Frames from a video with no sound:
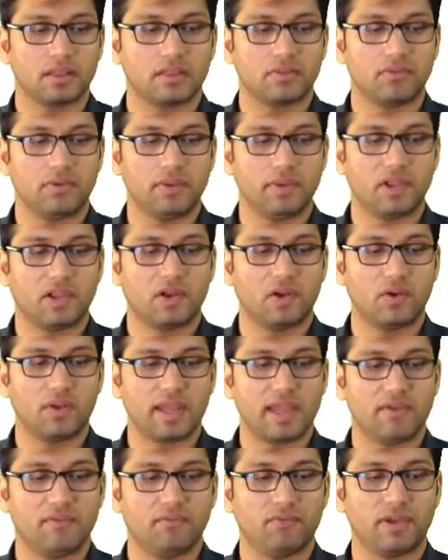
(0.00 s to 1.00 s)
This will be equal
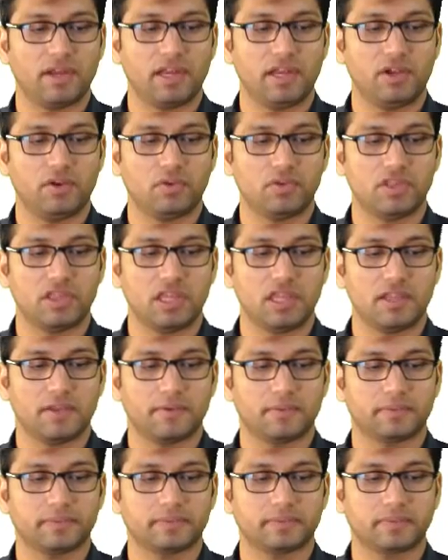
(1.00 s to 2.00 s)
to m1 into g,
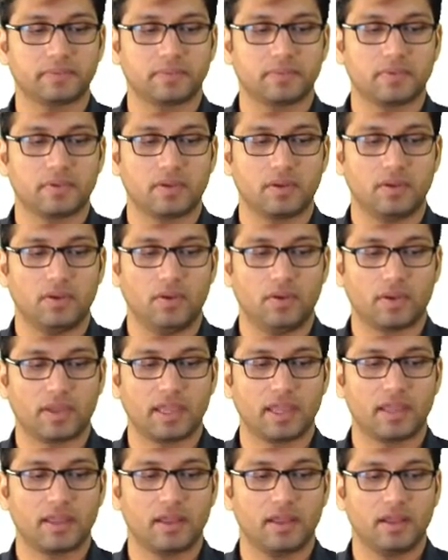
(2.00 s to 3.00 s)

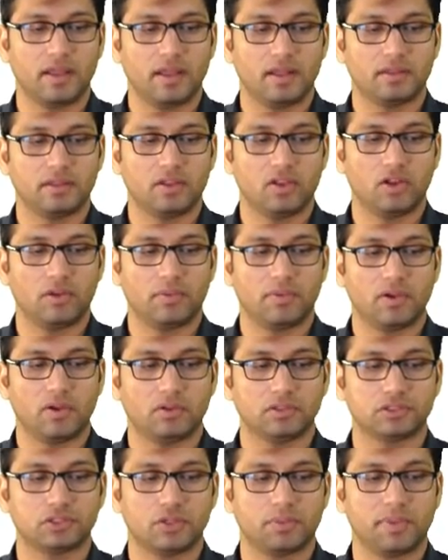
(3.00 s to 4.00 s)
okay. There will
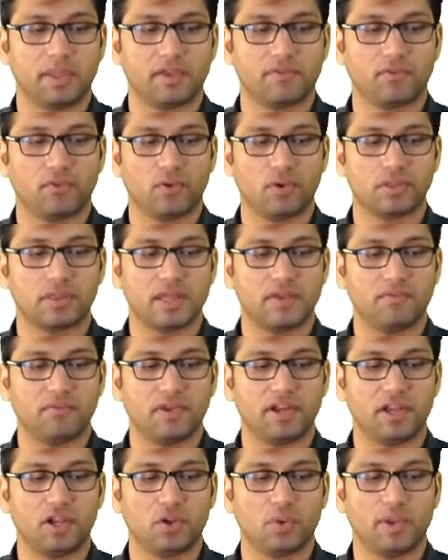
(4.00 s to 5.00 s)
also be a force
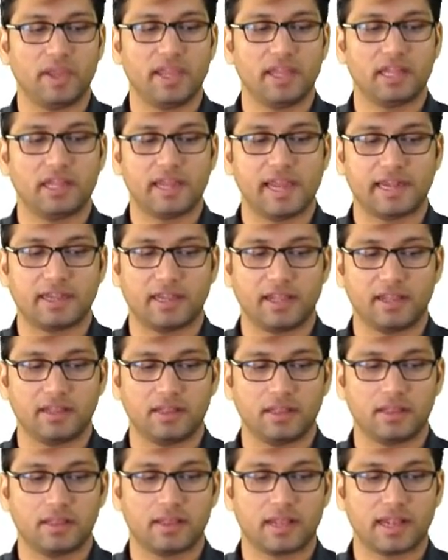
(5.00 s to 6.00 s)
m1 into A acting
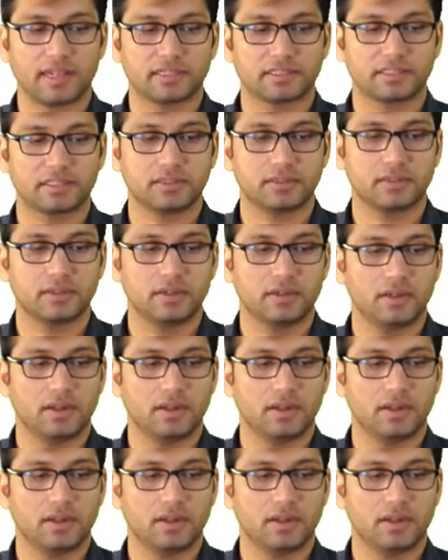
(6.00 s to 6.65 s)
in this direction.